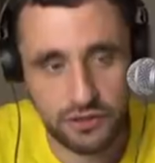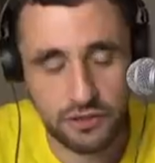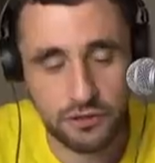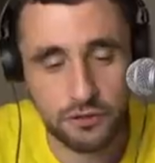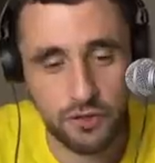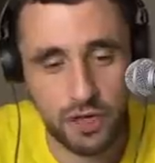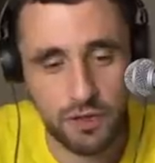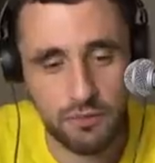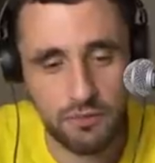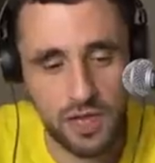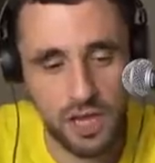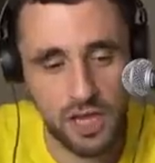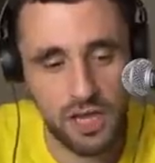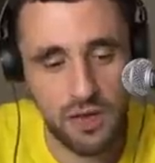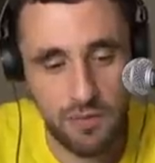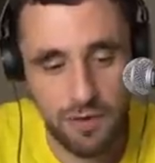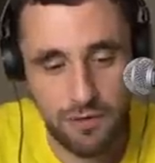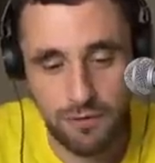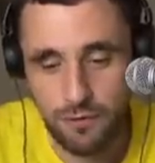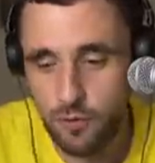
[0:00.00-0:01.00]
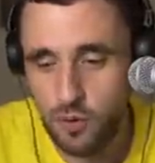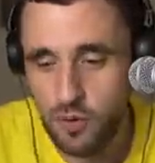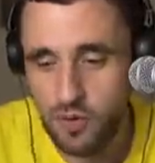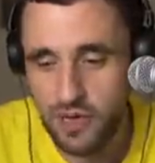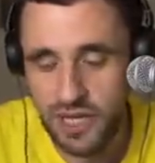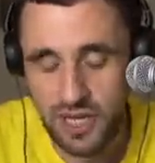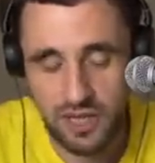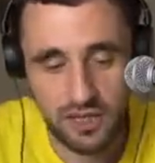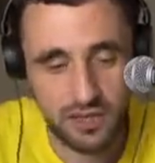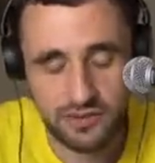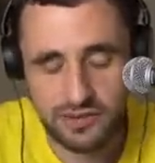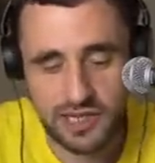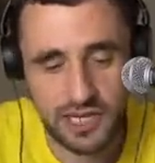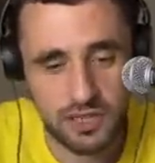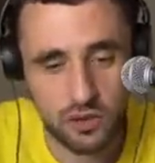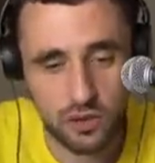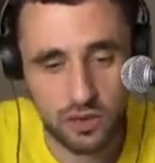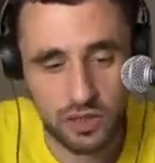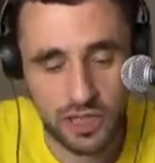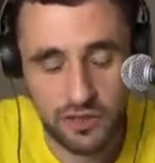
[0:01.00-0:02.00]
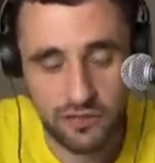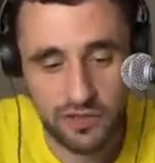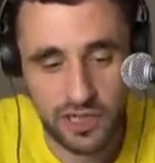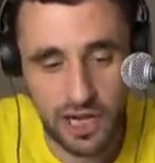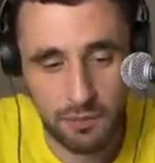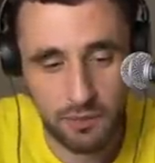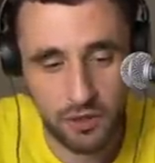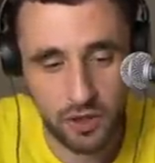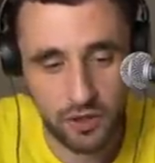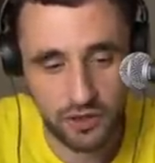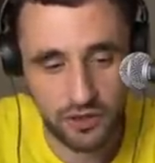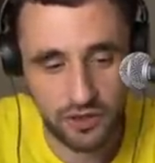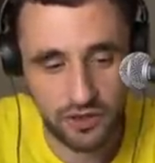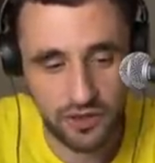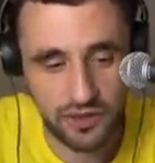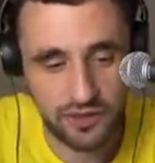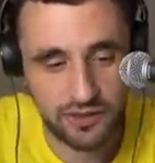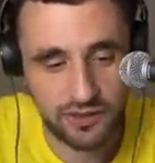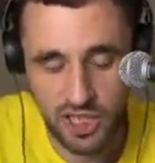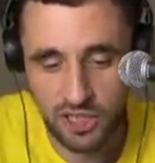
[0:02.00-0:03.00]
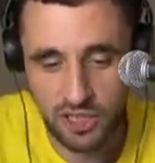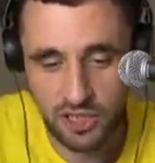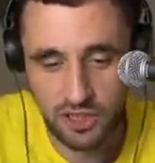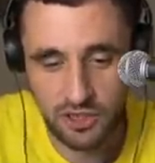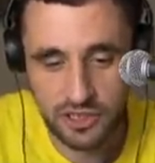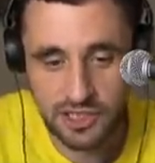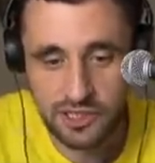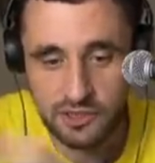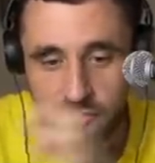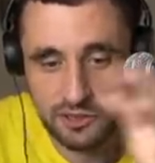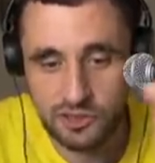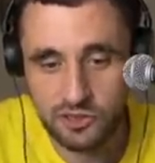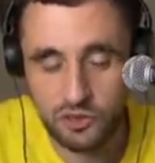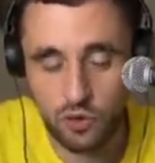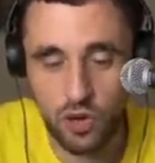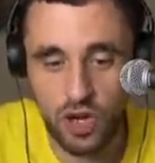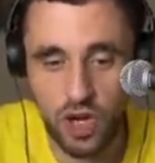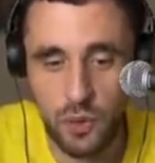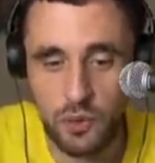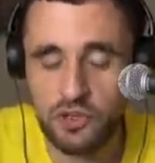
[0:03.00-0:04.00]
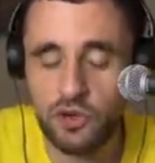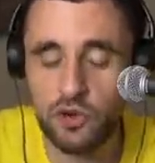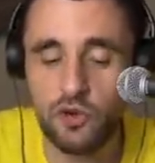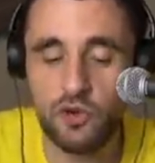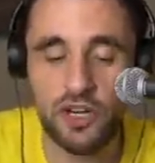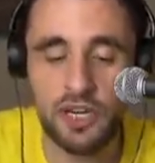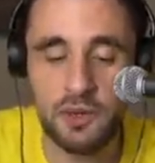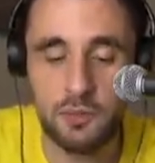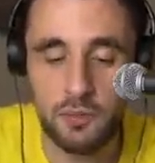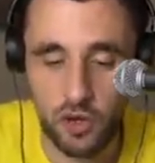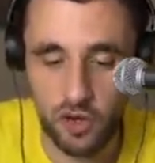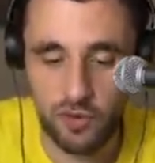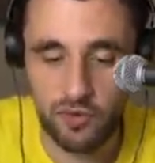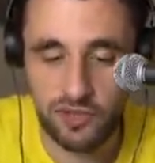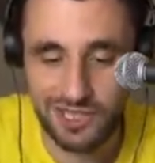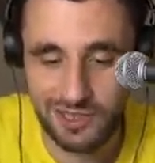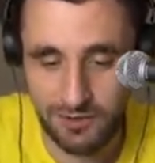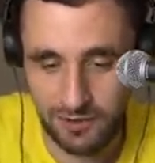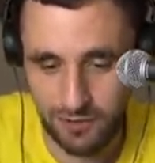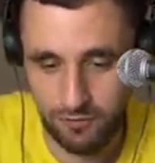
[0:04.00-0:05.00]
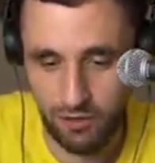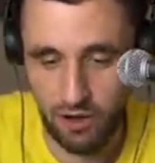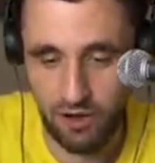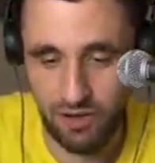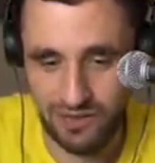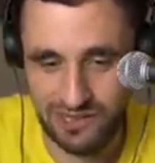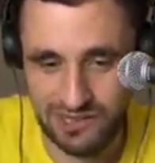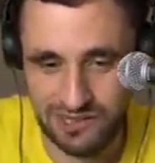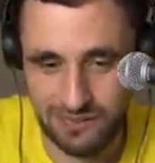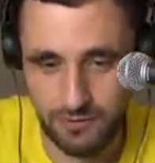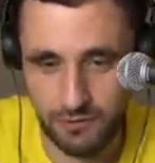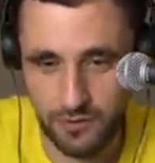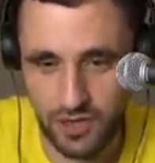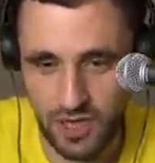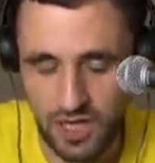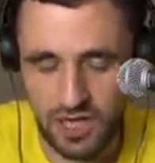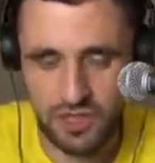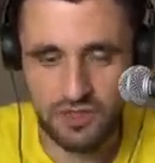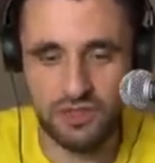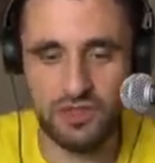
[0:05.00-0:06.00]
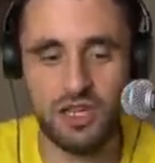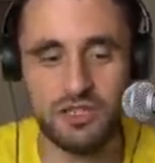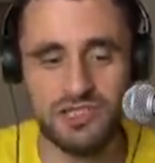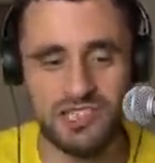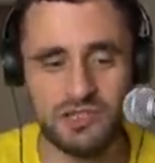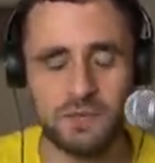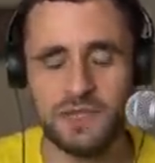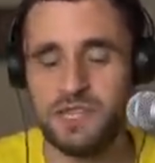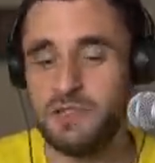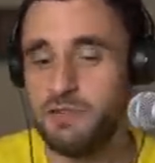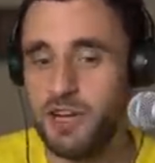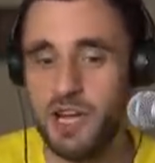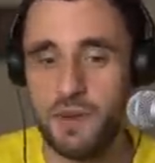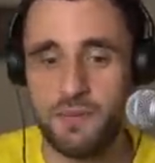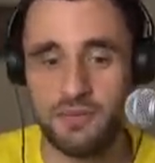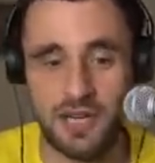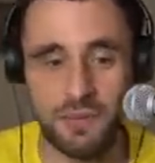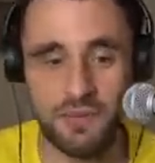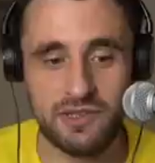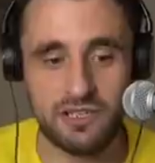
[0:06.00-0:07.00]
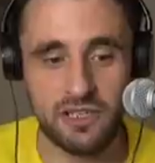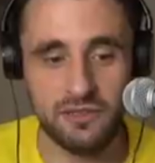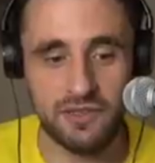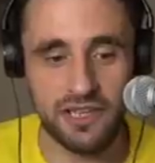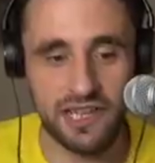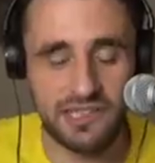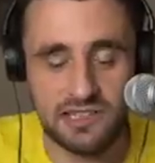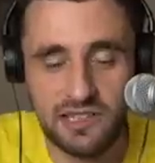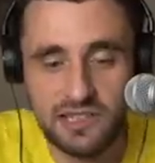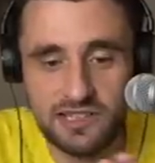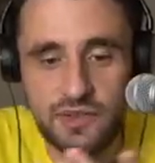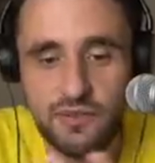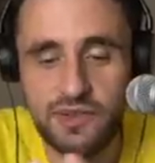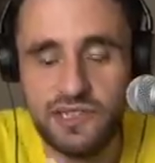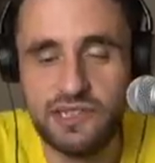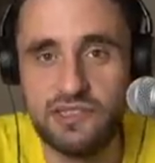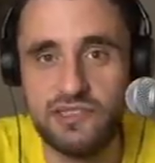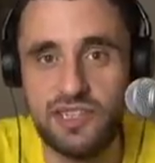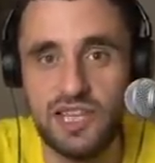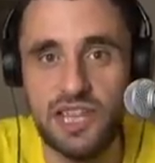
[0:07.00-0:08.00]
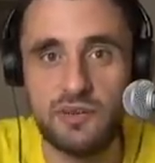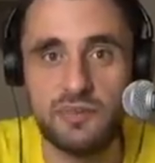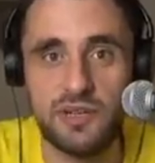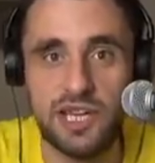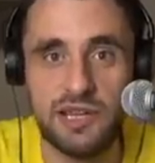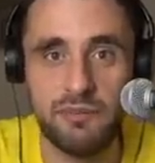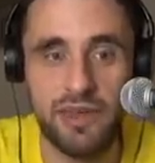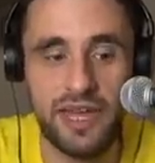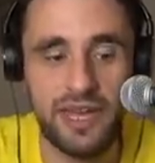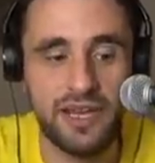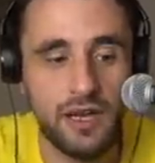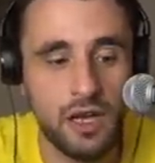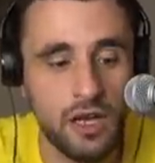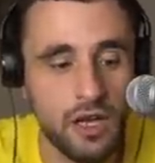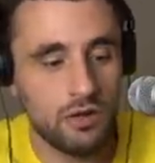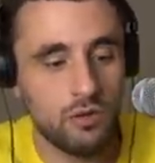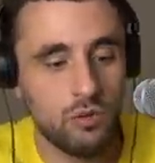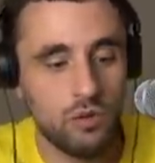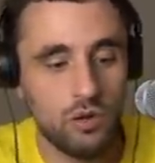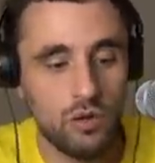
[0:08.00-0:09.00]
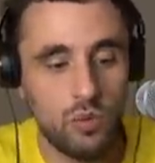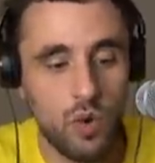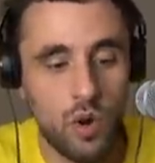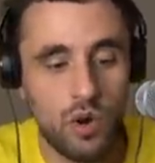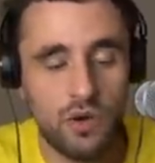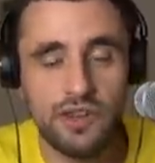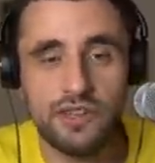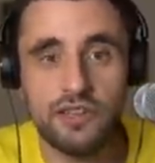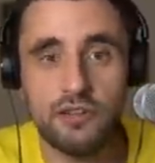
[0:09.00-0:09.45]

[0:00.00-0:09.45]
from before Xanderhal even uploaded this. This story was already proven to be false. Not just, but the very premise of it, it's not something to celebrate, man. War isn't